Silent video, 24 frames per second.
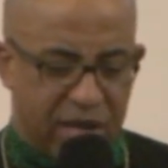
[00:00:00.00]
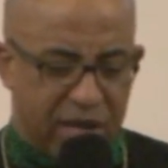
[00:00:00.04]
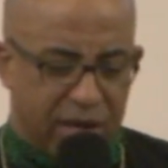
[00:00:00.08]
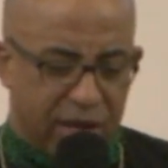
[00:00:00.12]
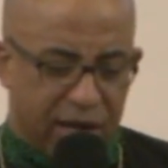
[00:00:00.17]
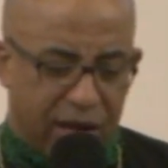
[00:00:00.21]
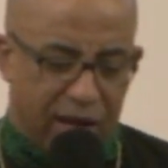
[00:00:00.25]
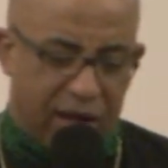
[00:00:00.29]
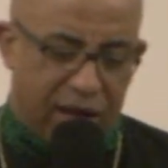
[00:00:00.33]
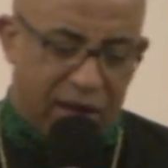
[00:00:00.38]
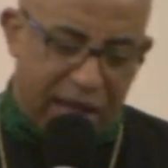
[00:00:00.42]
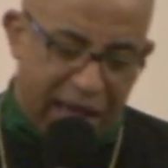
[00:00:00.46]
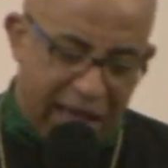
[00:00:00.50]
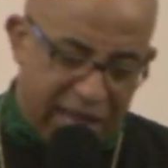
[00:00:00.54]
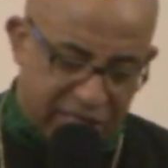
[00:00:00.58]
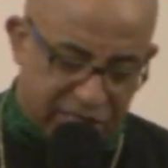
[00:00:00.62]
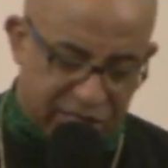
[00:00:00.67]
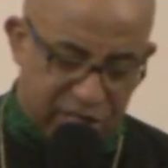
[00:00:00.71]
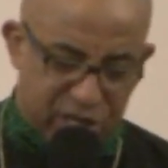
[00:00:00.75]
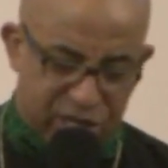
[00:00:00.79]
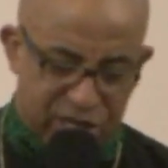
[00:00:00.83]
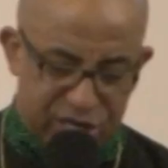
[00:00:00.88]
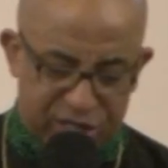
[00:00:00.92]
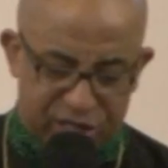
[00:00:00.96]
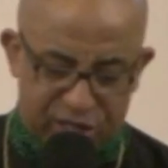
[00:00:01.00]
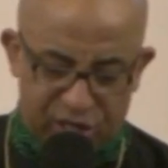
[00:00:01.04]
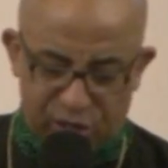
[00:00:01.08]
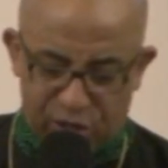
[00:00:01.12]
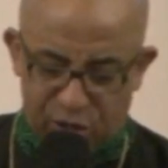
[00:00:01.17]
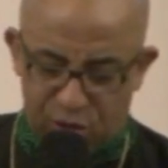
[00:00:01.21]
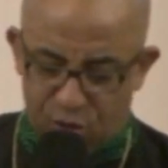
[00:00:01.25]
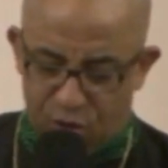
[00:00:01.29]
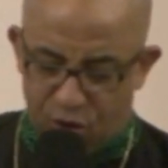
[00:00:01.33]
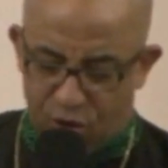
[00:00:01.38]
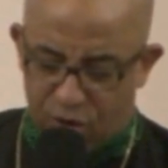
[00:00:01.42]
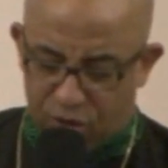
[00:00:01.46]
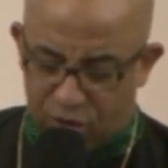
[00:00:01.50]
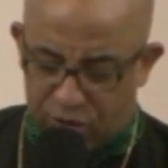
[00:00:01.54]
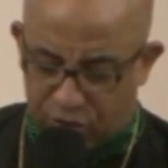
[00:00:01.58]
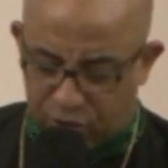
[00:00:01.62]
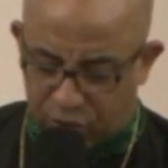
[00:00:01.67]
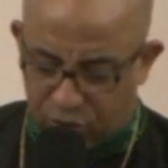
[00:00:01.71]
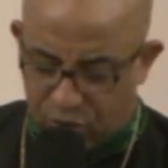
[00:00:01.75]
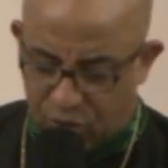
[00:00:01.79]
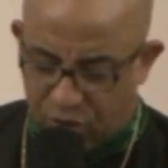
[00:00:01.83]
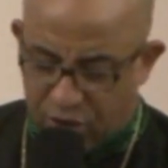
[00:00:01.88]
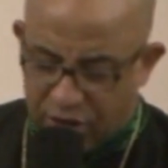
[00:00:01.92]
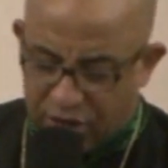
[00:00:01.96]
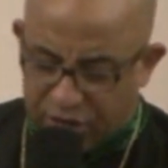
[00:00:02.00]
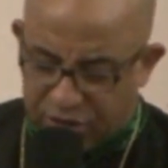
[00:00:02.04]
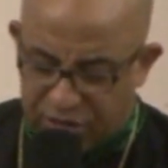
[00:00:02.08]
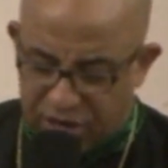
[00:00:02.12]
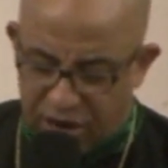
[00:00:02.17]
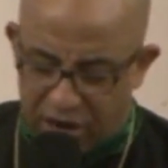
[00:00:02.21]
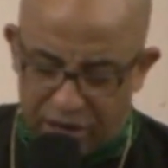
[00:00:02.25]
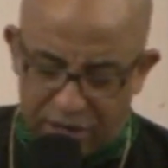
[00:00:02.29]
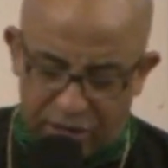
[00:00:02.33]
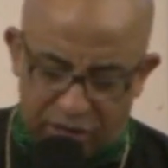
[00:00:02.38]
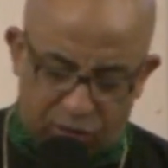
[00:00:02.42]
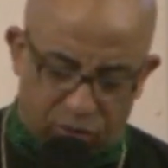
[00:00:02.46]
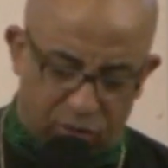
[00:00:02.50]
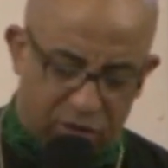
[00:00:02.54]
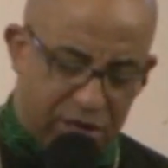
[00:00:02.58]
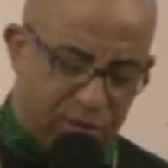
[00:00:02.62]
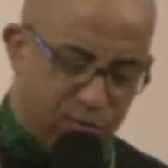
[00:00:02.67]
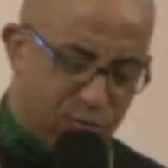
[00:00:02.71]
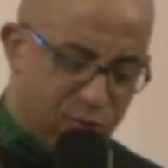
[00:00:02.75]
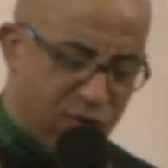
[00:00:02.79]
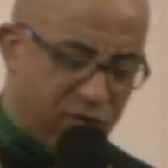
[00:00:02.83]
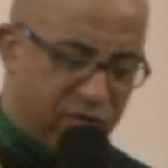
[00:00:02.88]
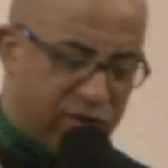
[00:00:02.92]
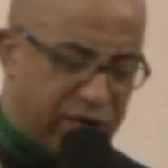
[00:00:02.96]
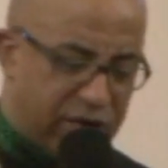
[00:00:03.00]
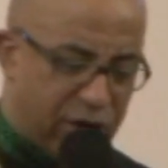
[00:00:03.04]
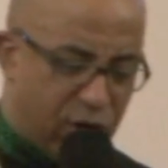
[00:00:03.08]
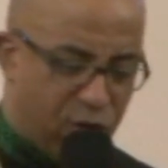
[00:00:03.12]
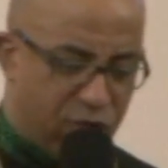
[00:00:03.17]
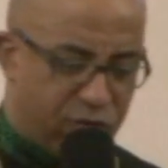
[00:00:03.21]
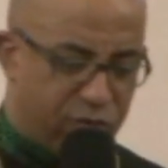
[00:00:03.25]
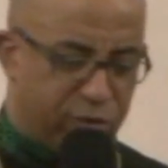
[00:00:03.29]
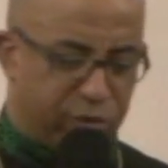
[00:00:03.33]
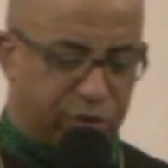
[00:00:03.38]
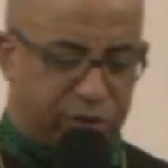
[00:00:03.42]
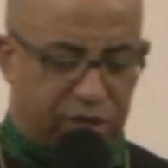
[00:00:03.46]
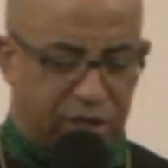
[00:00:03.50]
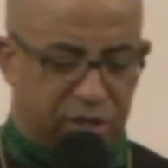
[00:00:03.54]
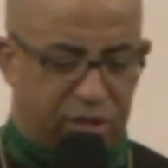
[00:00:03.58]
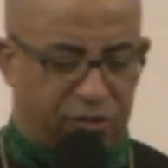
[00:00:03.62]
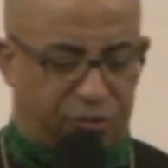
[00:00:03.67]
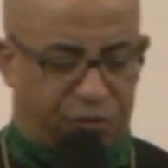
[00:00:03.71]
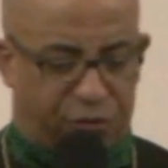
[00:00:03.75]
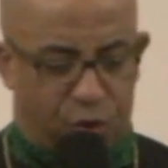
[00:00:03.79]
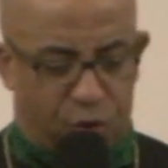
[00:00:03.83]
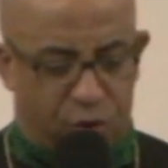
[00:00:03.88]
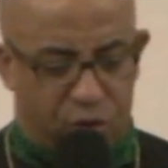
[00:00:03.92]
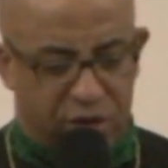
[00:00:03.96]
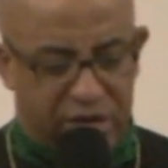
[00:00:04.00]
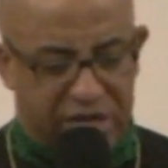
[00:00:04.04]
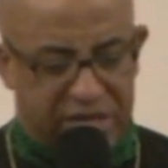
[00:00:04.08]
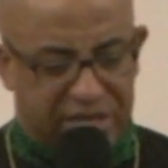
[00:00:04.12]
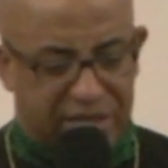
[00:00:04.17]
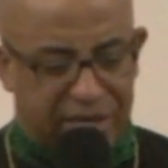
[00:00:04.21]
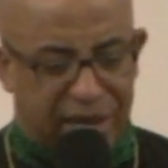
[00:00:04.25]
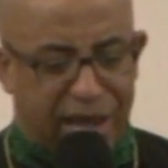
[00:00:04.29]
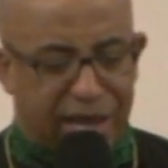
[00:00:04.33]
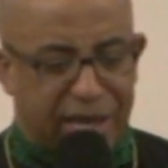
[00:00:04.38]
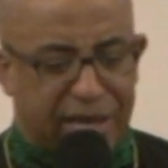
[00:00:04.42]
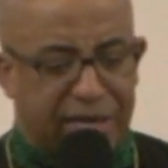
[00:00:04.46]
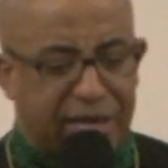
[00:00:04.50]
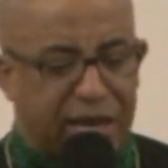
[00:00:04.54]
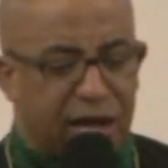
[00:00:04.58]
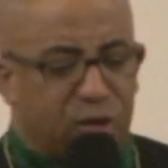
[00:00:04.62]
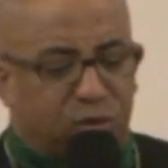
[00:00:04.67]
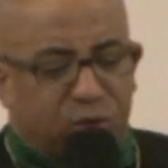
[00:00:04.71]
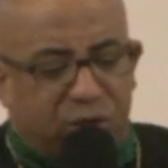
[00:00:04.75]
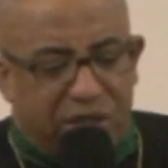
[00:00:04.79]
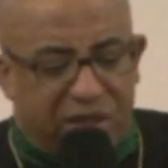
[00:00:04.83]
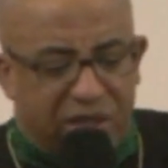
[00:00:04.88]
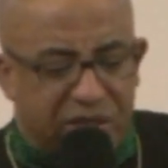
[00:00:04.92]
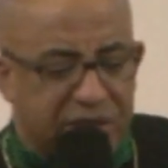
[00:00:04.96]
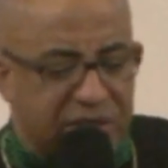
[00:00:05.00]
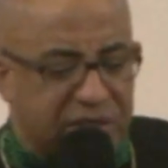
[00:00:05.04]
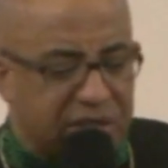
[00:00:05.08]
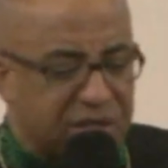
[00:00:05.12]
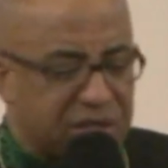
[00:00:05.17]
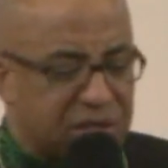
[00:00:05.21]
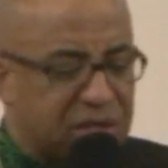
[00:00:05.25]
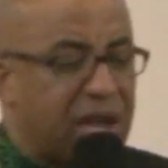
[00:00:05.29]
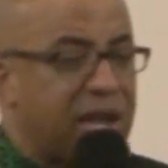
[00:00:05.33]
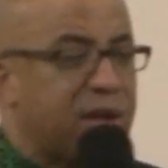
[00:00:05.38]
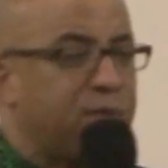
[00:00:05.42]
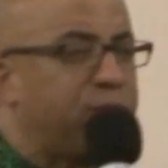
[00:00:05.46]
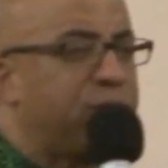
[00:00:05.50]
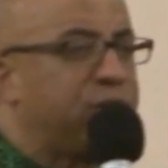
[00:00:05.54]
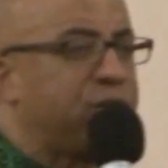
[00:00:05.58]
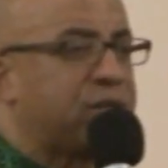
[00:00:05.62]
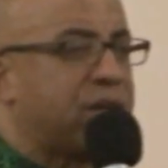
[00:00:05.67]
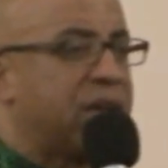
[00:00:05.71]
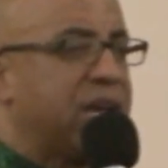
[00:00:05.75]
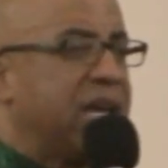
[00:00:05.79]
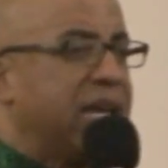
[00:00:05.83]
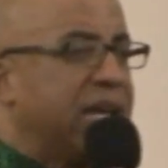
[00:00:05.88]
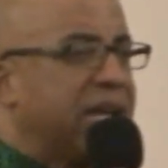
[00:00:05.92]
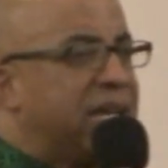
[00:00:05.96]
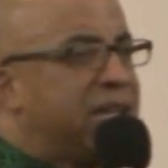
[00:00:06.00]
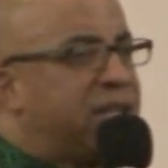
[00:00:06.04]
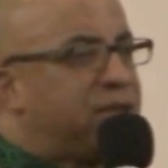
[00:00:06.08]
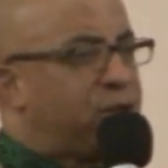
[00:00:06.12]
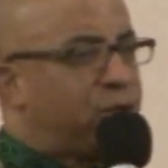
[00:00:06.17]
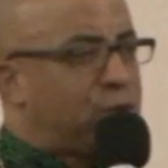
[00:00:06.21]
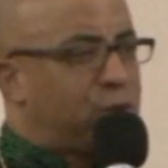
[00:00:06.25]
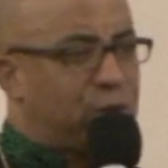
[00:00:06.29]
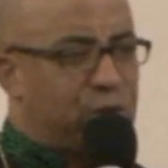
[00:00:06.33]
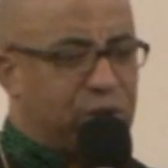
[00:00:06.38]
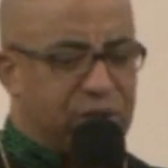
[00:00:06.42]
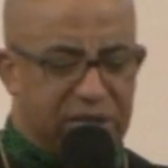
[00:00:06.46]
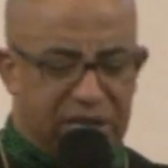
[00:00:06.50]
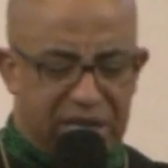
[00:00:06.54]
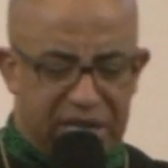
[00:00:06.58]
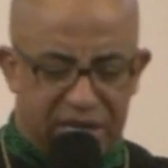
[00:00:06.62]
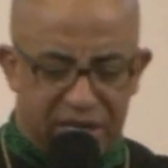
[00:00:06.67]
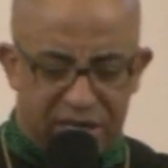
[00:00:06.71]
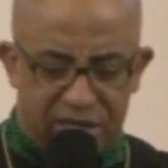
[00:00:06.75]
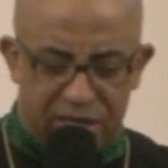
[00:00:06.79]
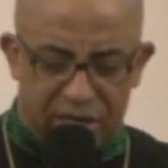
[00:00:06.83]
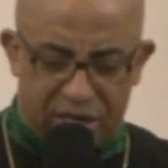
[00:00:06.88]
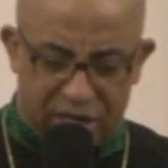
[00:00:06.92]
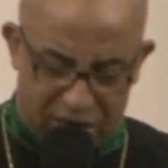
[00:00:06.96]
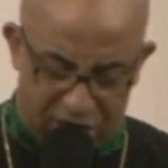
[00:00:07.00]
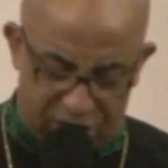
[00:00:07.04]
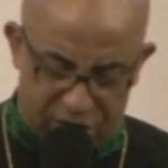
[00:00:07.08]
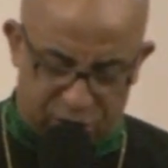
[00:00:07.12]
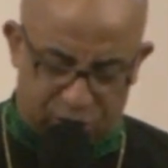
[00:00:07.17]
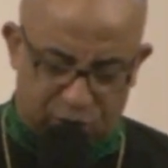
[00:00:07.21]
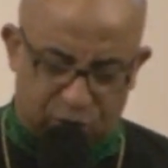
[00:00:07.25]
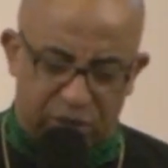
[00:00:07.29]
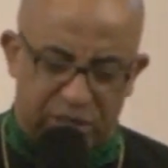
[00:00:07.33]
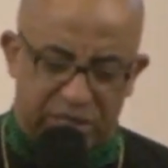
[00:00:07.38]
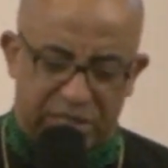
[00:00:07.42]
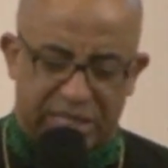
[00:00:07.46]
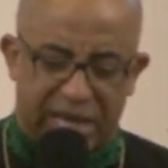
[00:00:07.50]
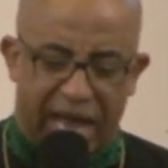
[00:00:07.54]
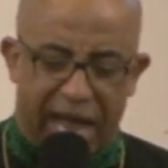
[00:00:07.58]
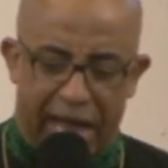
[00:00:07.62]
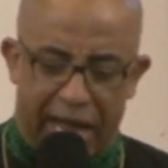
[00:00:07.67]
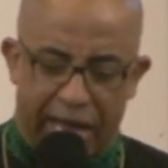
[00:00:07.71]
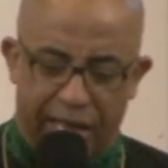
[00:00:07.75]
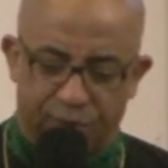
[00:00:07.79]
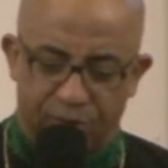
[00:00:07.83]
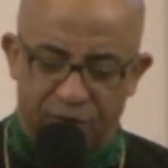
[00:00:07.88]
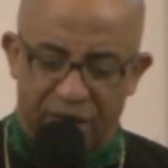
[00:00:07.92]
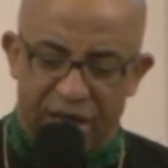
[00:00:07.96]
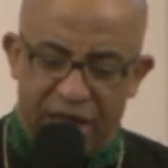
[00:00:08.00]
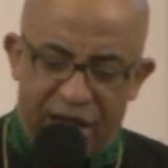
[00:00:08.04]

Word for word: Uh, as he continues, continue on through John 3, moving almost into 4. He's hanging out with the disciples in the Judean countryside.